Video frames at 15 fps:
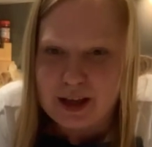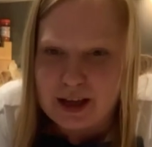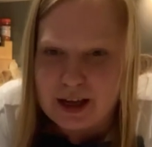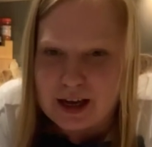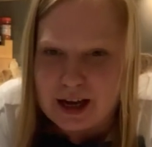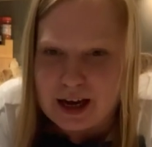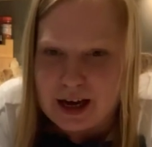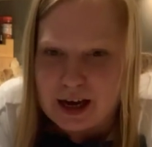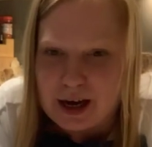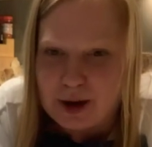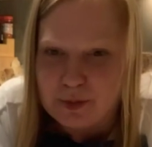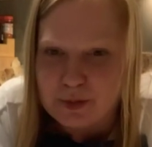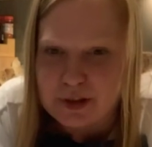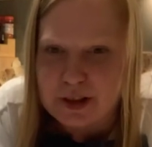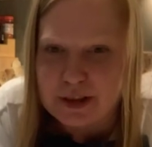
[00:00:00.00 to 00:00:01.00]

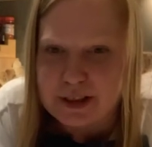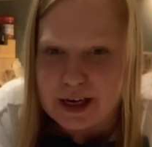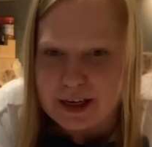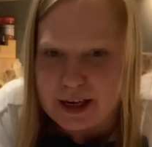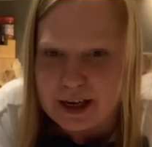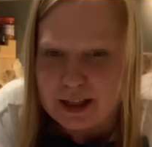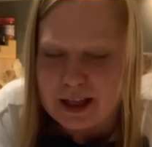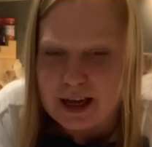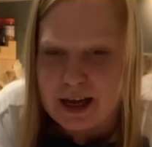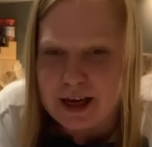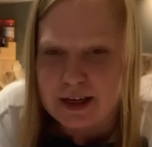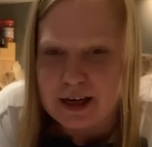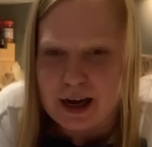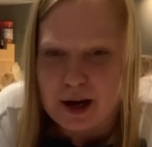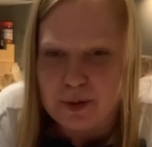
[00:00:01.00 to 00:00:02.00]
So Daniela had,
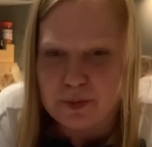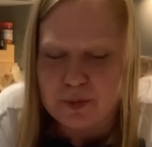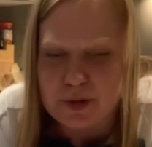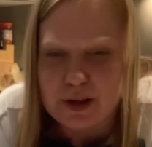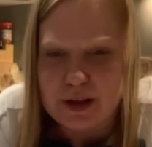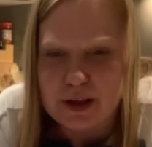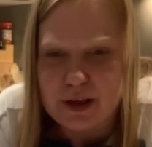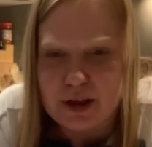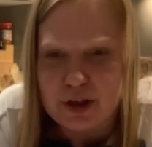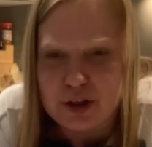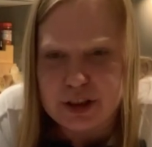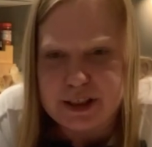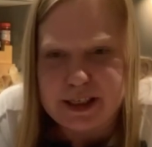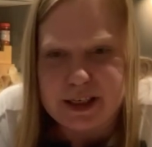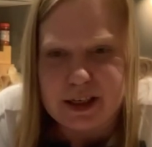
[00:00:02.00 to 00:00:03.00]
she
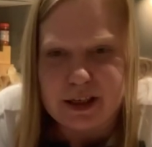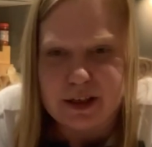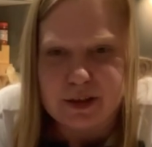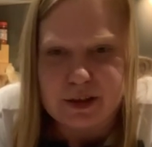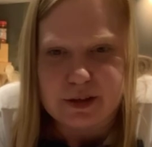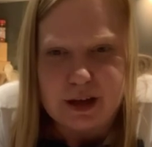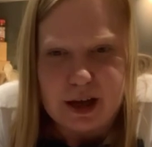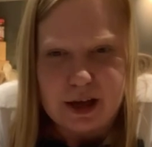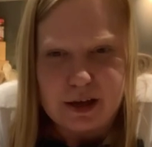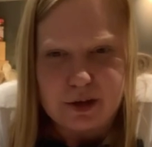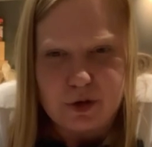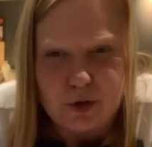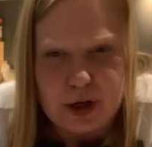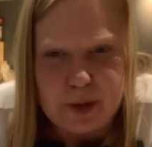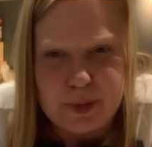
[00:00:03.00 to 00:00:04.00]
did a
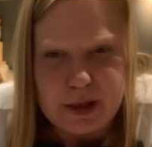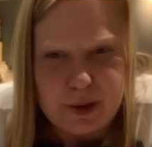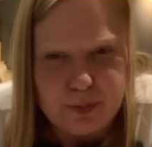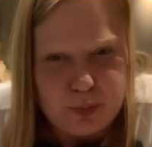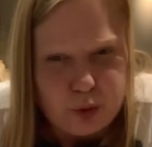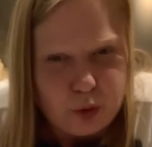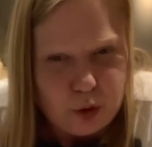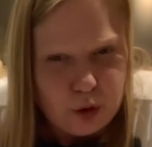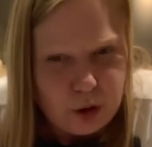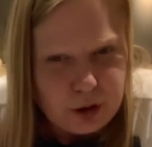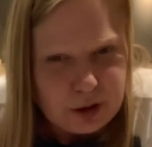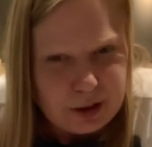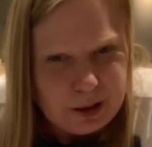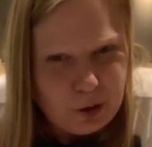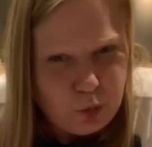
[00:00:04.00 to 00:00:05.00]
creamy prawn
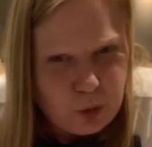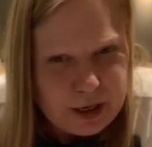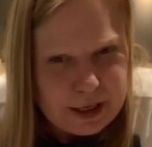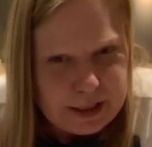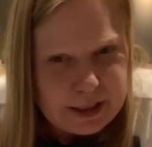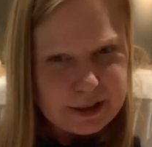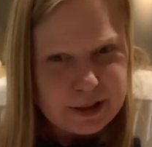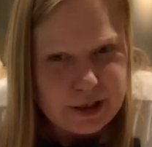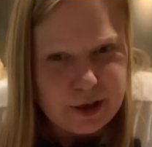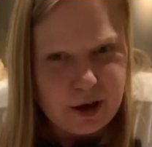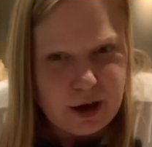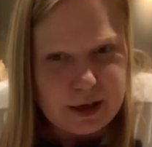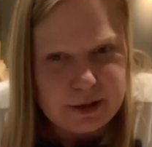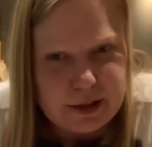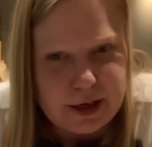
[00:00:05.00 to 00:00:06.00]
linguine
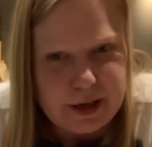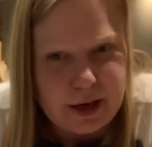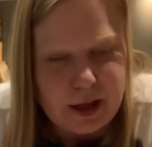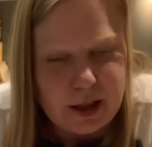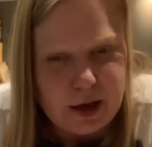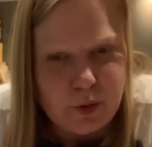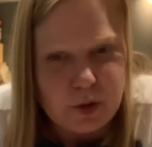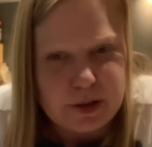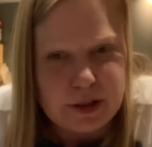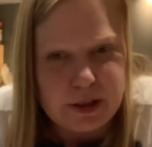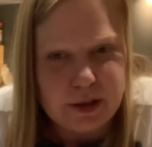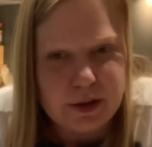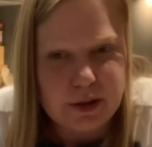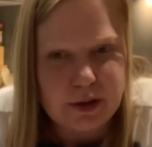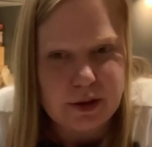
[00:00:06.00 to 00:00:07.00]
tonight, Daniela, was
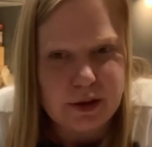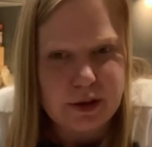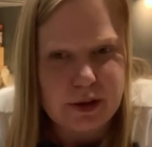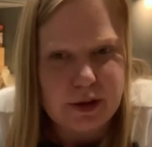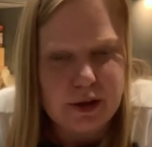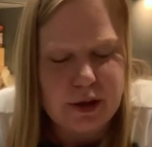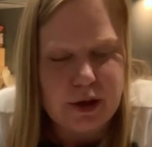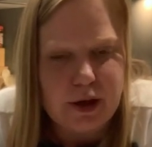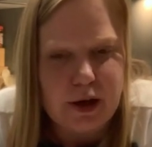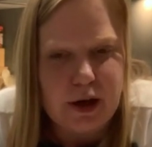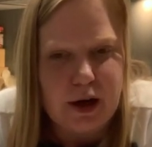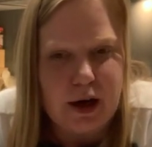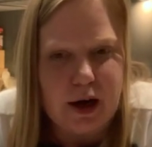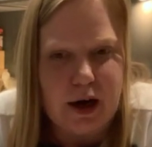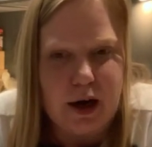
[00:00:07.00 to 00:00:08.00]
it?
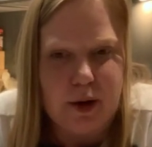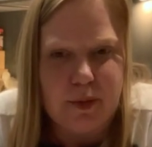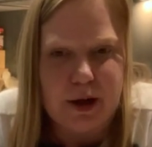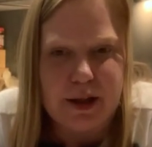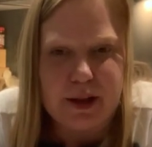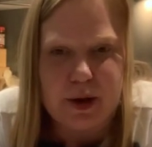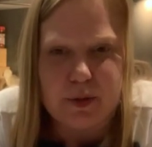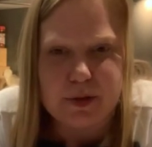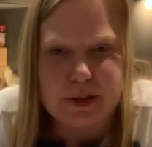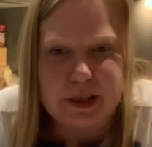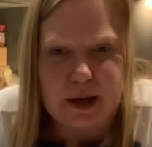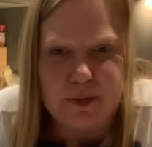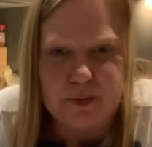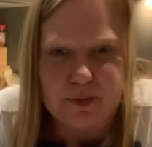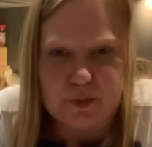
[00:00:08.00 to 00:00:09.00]
And that was,
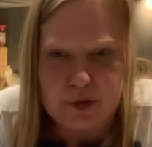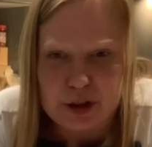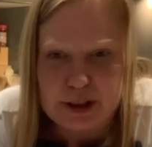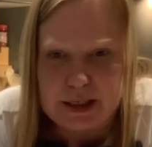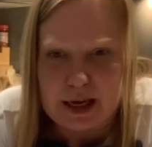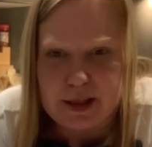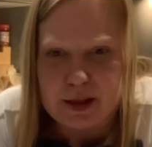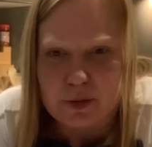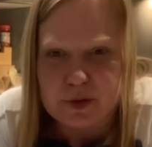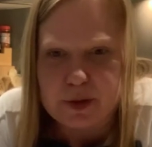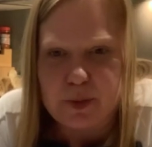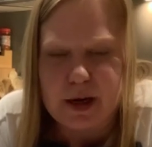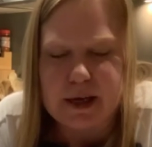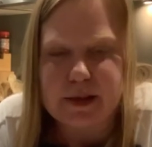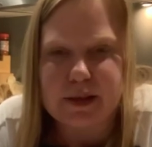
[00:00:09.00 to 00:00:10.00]
she's saying that was
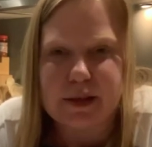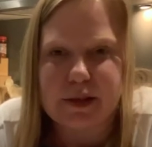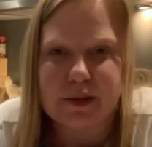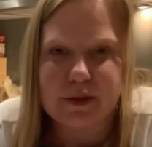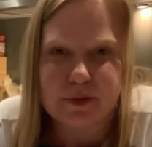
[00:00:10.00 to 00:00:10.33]
amazing.